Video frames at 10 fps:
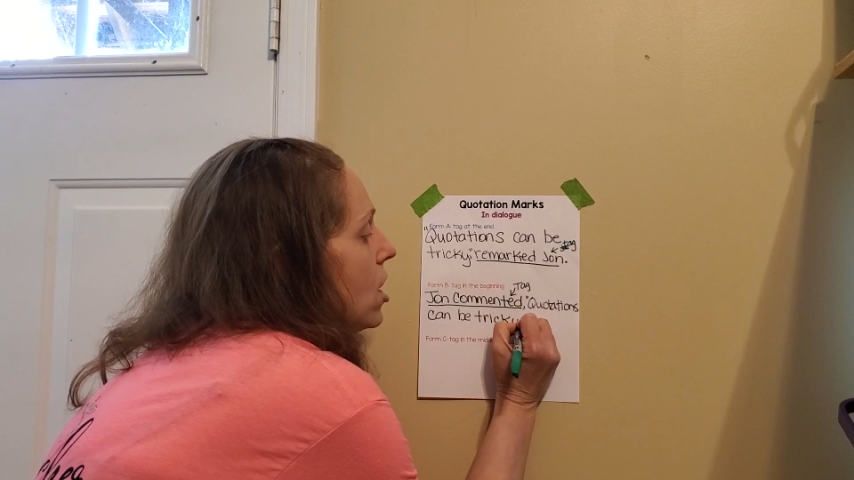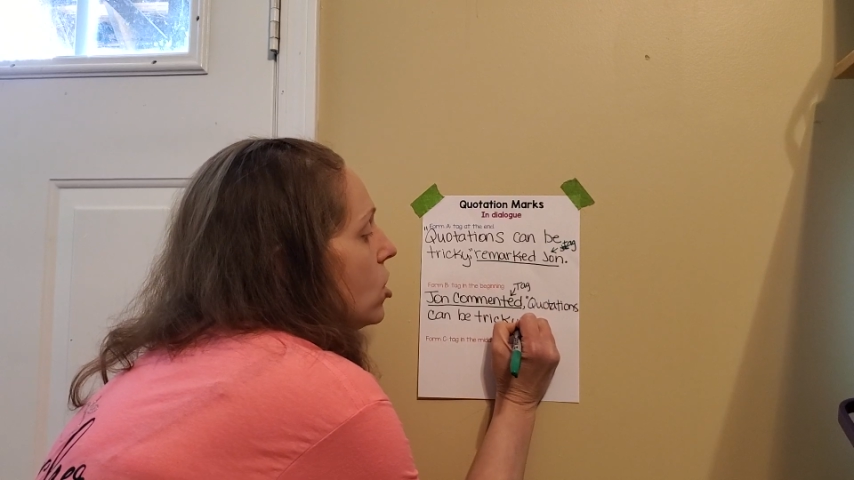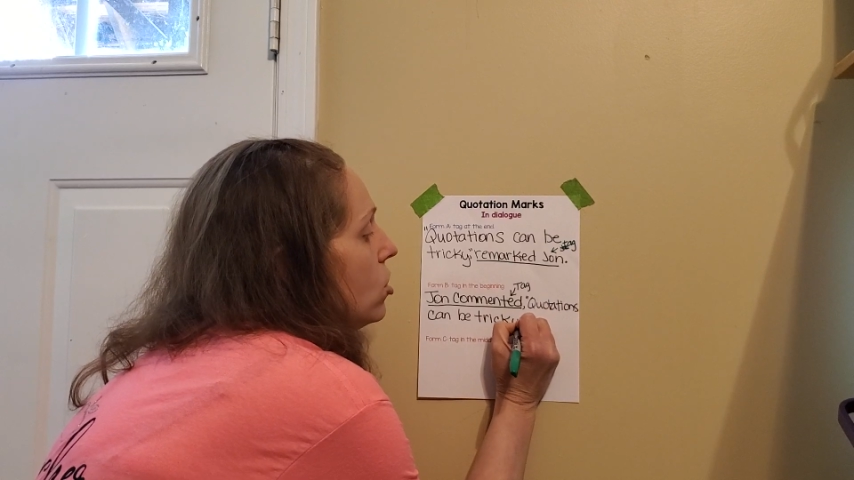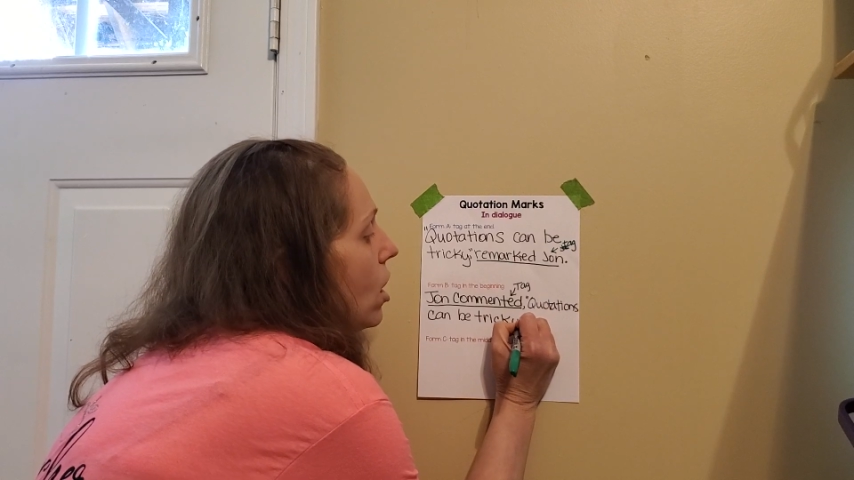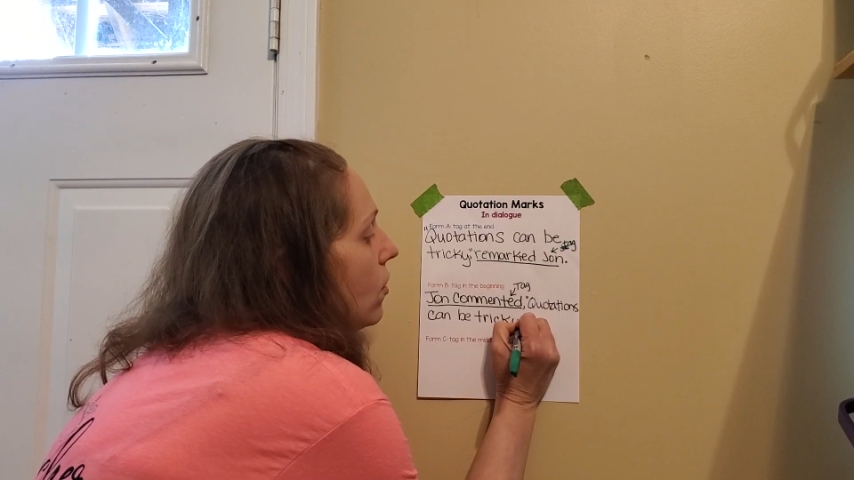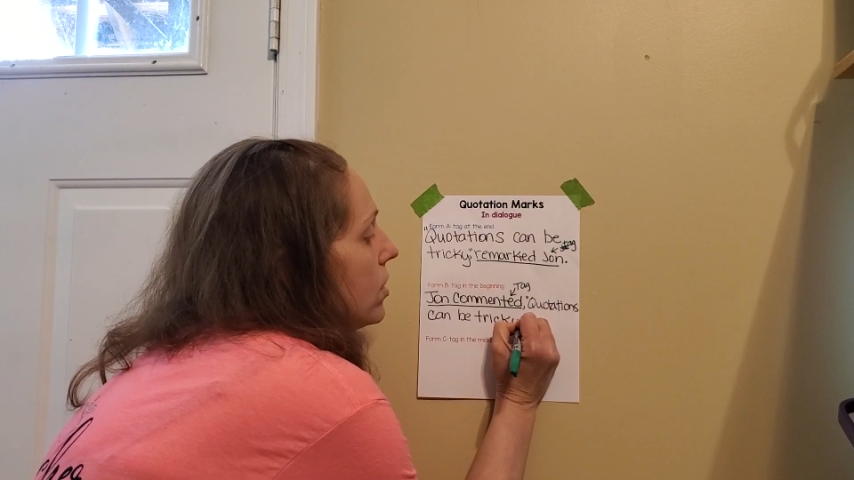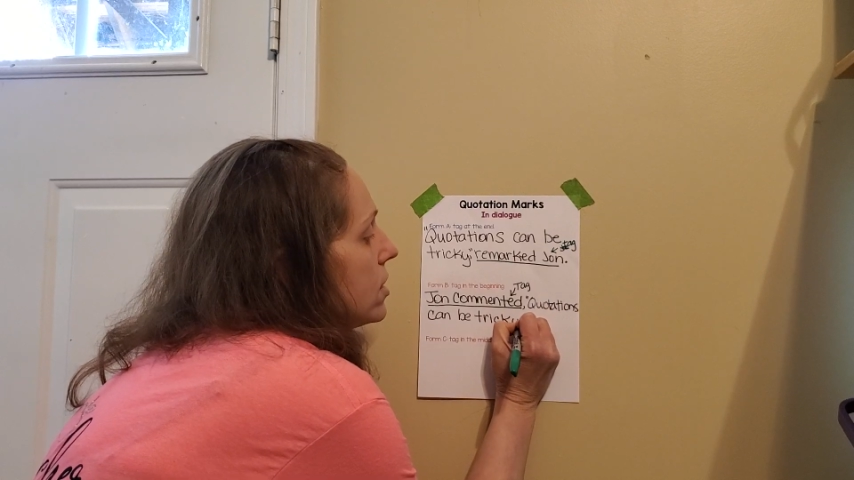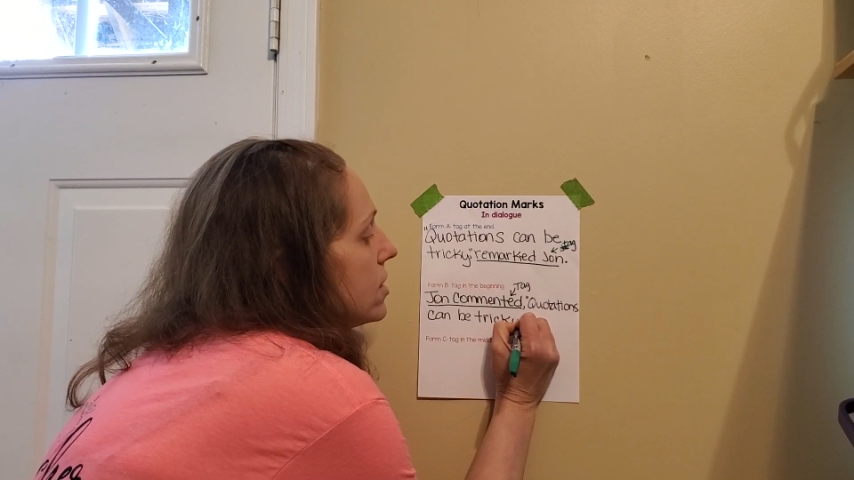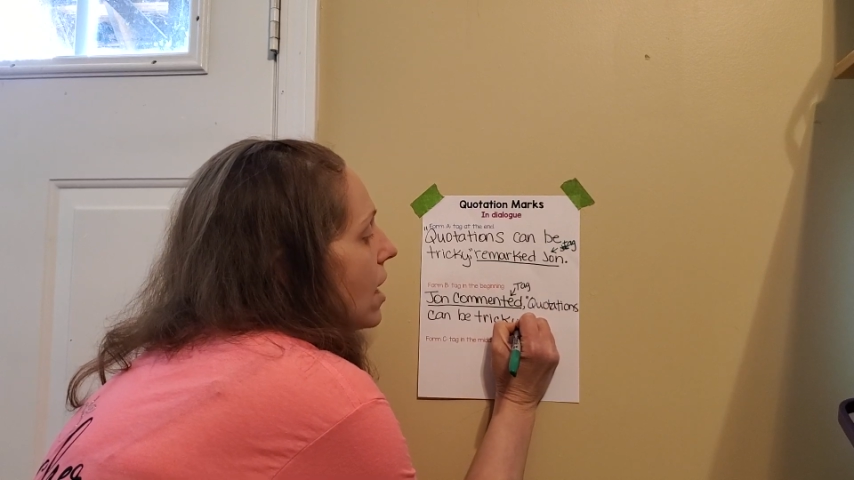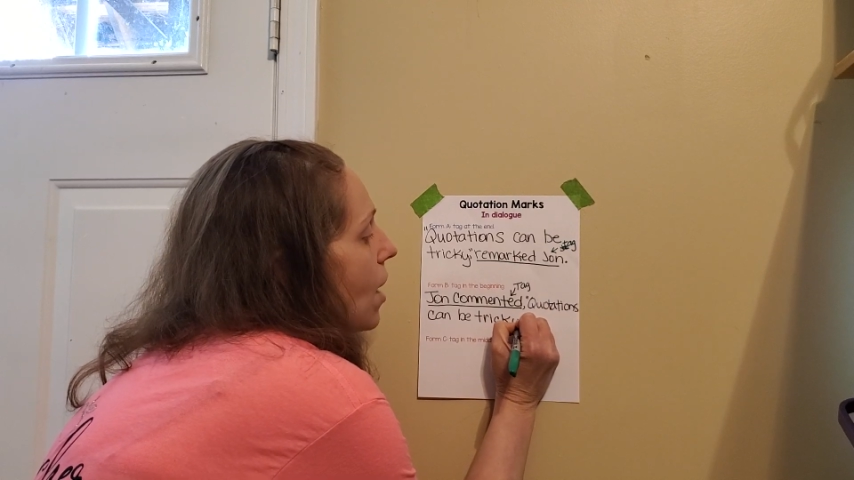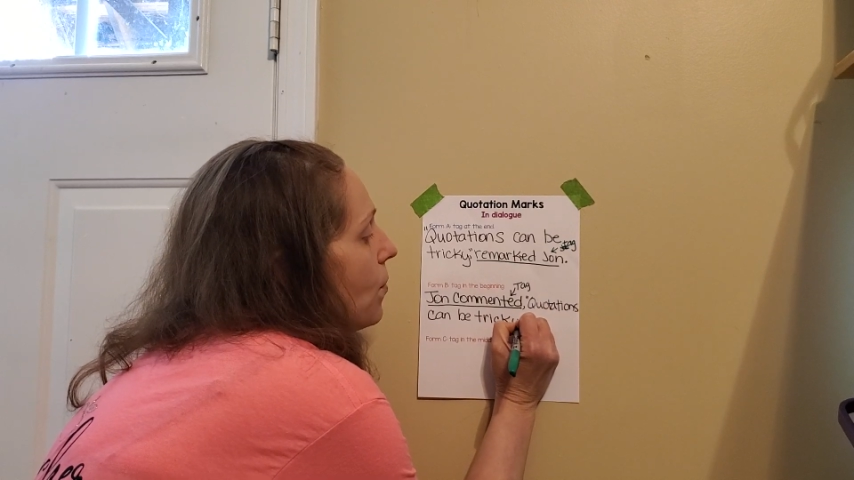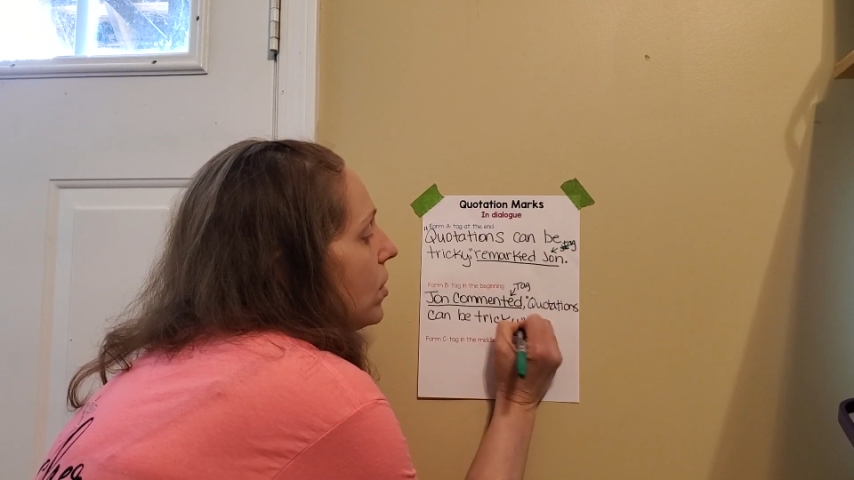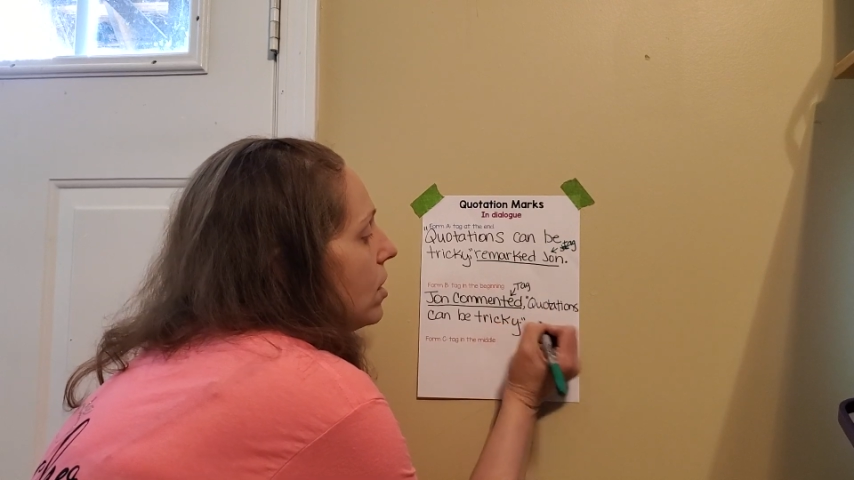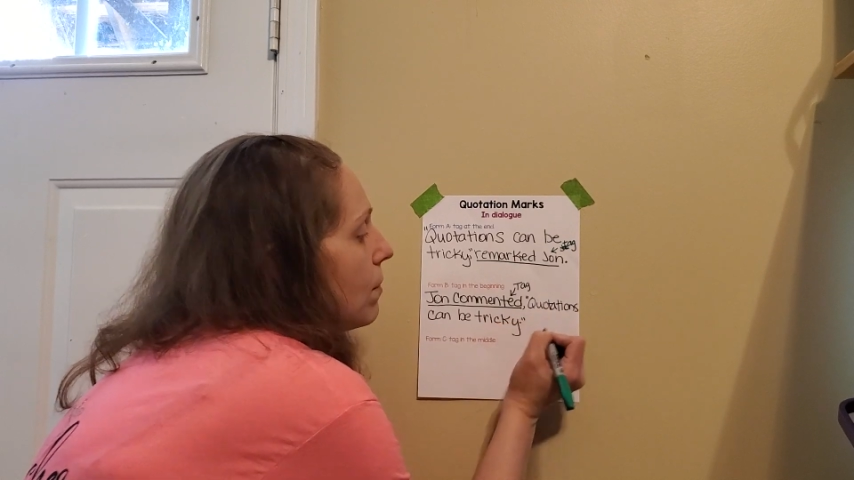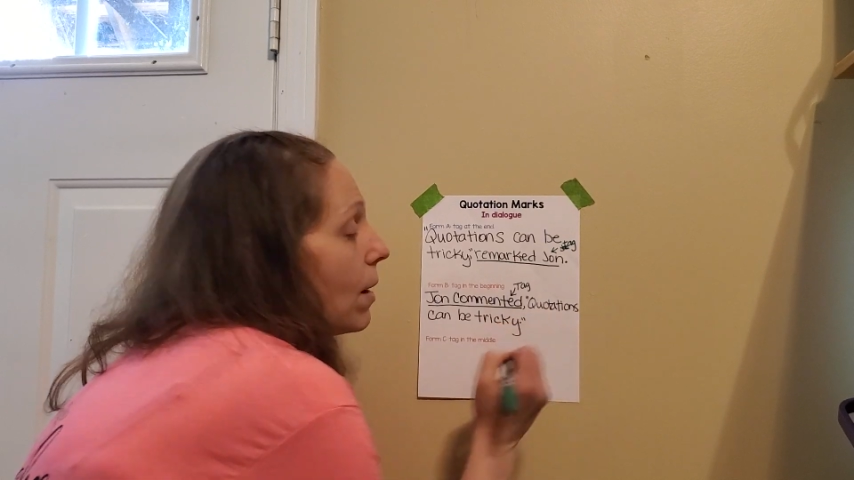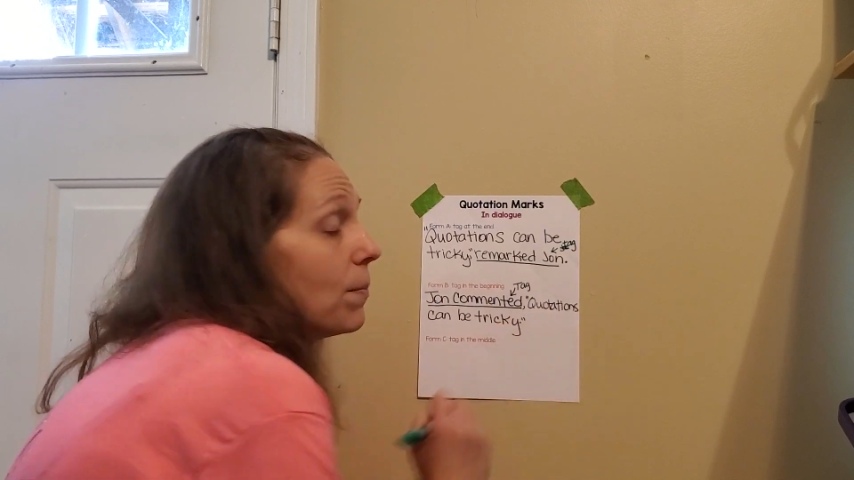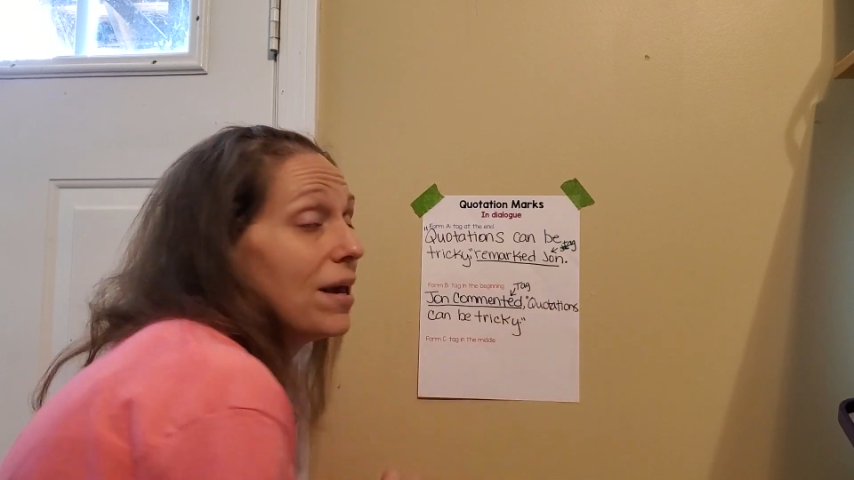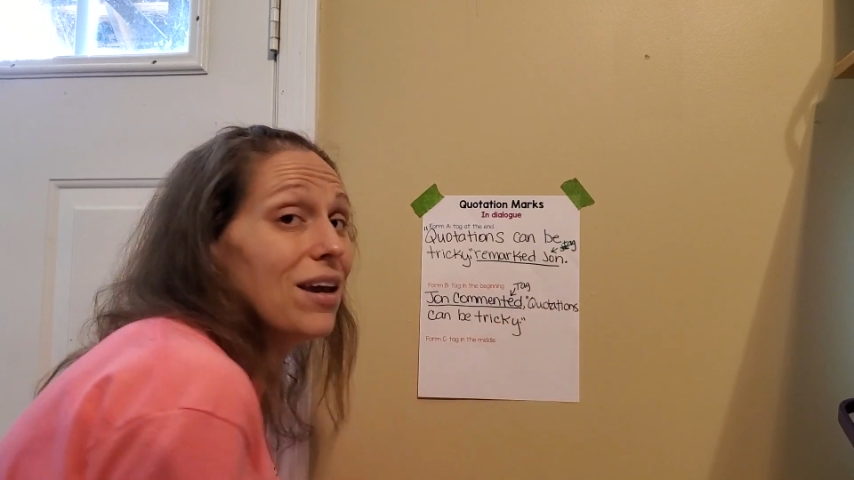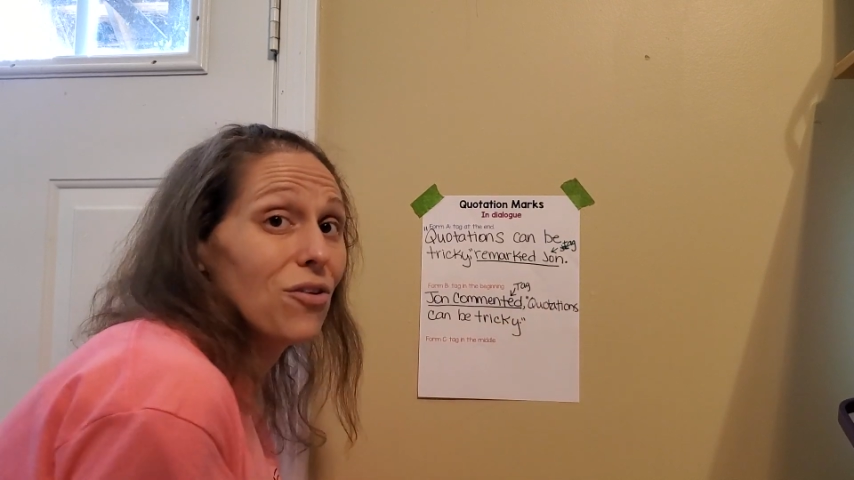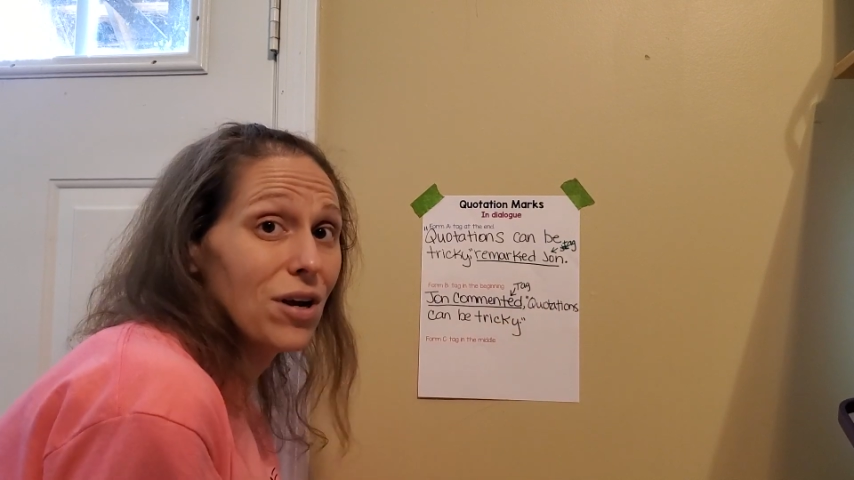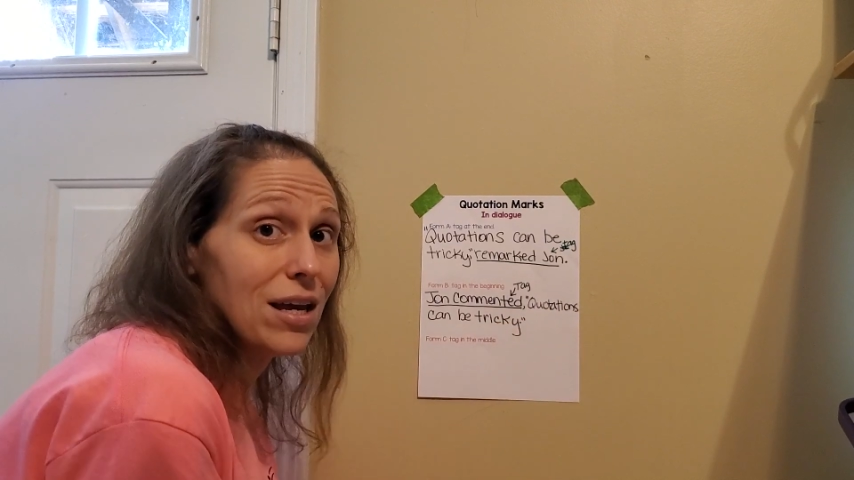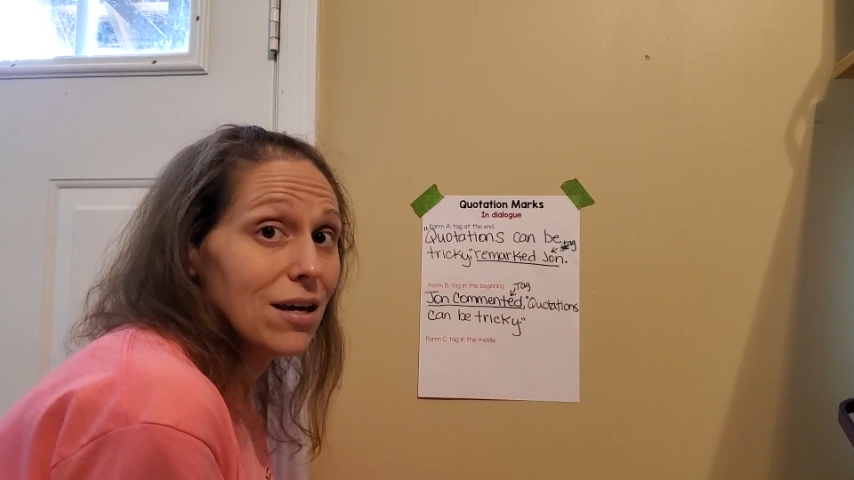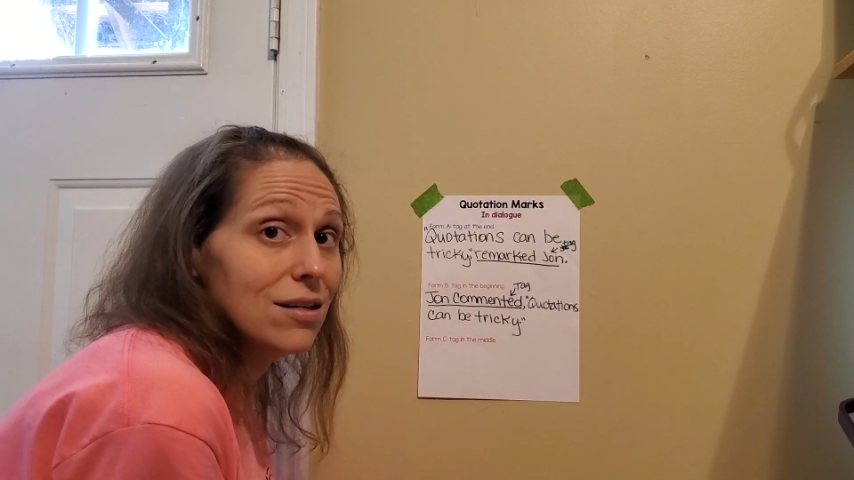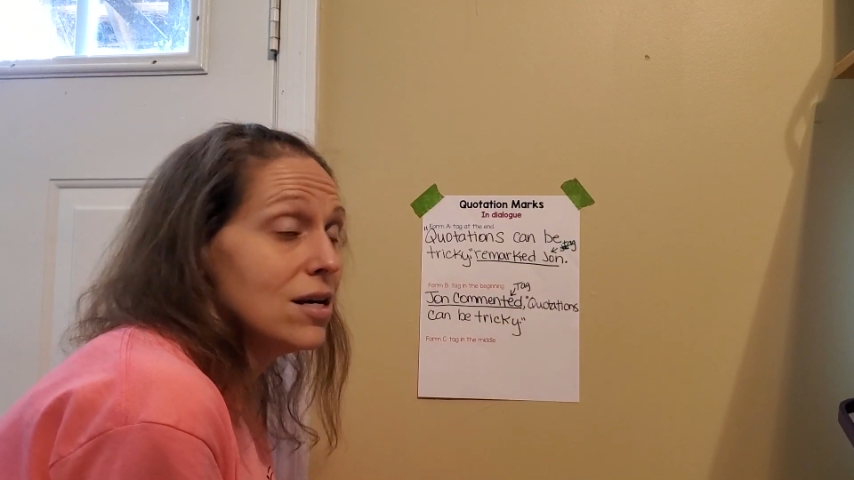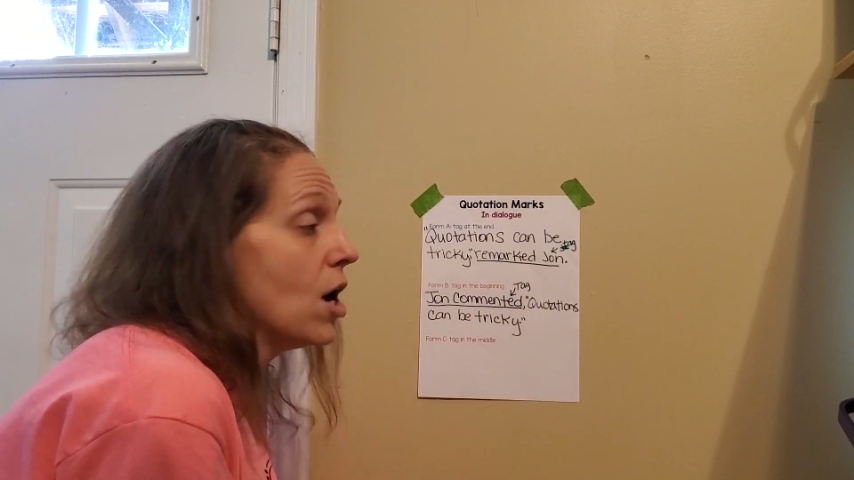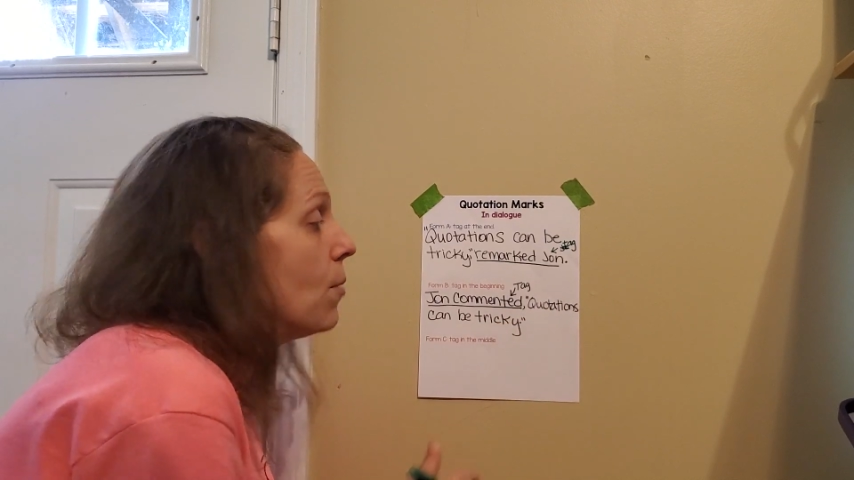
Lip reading: Notice I'm putting my period